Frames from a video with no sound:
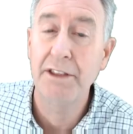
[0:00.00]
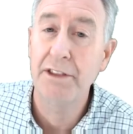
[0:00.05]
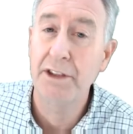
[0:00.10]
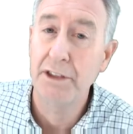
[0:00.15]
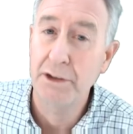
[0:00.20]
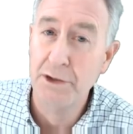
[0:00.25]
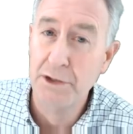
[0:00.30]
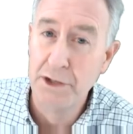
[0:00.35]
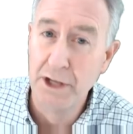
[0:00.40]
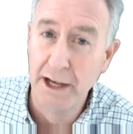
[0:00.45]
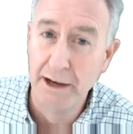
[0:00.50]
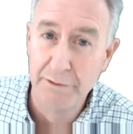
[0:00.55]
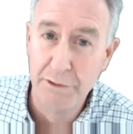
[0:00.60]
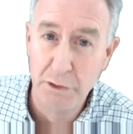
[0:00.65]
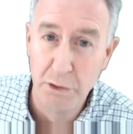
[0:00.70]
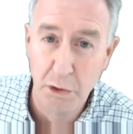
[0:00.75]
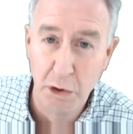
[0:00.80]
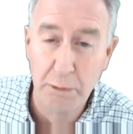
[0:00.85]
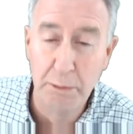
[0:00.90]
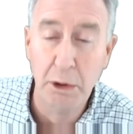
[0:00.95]
and then there's
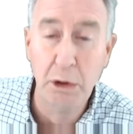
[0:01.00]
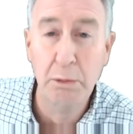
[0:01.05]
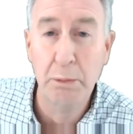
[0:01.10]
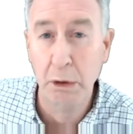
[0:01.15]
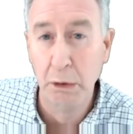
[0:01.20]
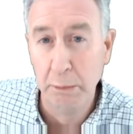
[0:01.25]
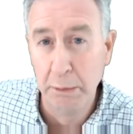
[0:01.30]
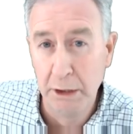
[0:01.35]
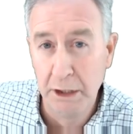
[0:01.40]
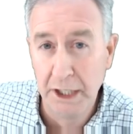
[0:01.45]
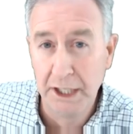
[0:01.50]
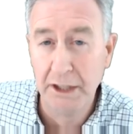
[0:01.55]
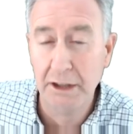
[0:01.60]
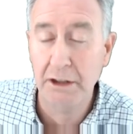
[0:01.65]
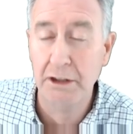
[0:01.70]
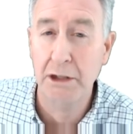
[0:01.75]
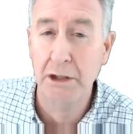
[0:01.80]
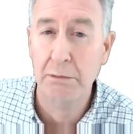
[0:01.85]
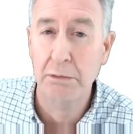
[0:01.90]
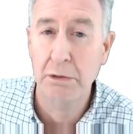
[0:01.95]
F normal,
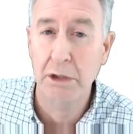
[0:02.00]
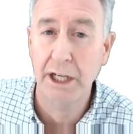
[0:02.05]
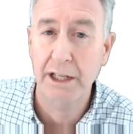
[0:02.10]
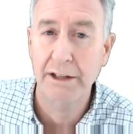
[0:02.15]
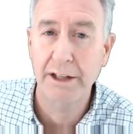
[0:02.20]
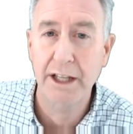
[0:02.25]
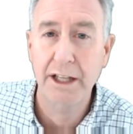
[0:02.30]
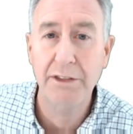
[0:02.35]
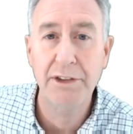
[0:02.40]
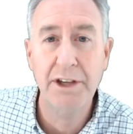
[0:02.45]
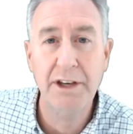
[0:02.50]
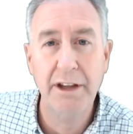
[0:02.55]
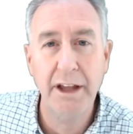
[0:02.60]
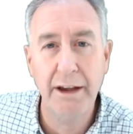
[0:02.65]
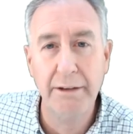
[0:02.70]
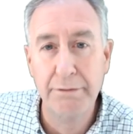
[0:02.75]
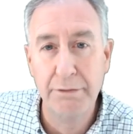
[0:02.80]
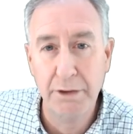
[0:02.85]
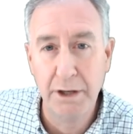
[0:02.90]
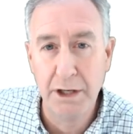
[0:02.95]
perpendicular to the plane. And
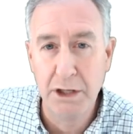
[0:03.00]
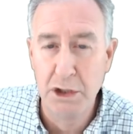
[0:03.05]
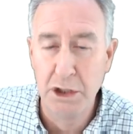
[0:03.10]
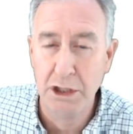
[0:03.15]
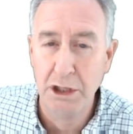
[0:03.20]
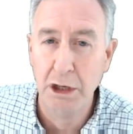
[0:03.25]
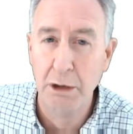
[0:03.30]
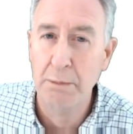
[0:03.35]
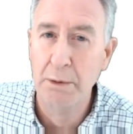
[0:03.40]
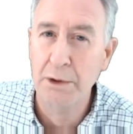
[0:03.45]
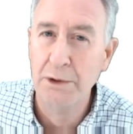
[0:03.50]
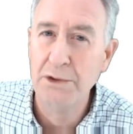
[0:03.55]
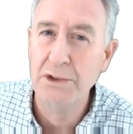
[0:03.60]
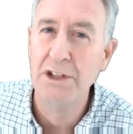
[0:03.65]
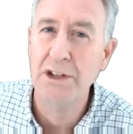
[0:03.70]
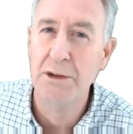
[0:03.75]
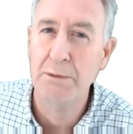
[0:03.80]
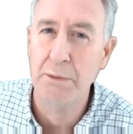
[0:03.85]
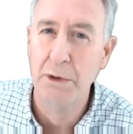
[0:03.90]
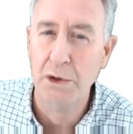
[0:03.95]
then F friction,
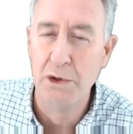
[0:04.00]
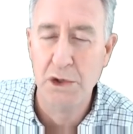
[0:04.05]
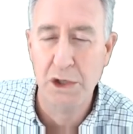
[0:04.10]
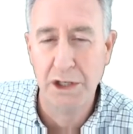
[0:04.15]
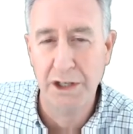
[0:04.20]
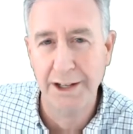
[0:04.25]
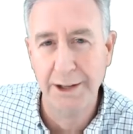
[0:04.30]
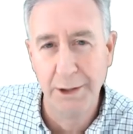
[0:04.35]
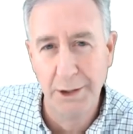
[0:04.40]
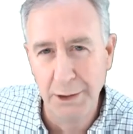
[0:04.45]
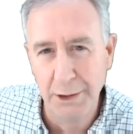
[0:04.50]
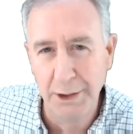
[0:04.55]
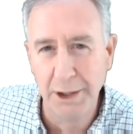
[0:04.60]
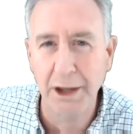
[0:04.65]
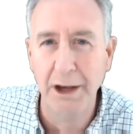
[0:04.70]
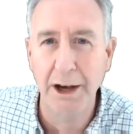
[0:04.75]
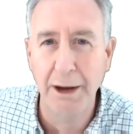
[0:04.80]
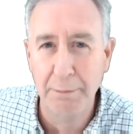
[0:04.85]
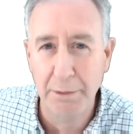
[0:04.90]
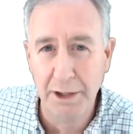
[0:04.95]
opposing the motion and
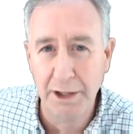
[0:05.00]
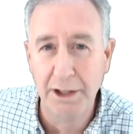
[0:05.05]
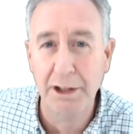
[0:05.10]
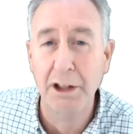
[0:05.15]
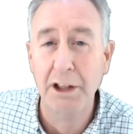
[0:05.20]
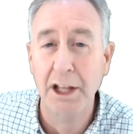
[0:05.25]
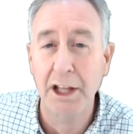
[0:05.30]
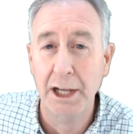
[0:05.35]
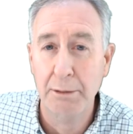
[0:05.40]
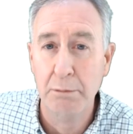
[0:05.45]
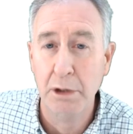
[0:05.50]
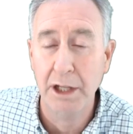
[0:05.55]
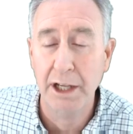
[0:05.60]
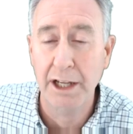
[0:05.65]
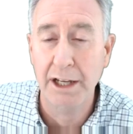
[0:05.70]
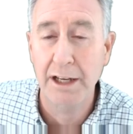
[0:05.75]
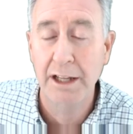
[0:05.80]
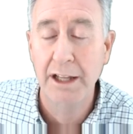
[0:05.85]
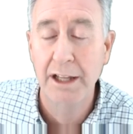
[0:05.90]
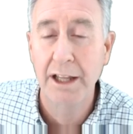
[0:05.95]
going up the inclined
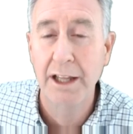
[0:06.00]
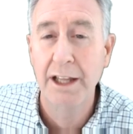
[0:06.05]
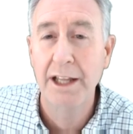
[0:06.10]
plane.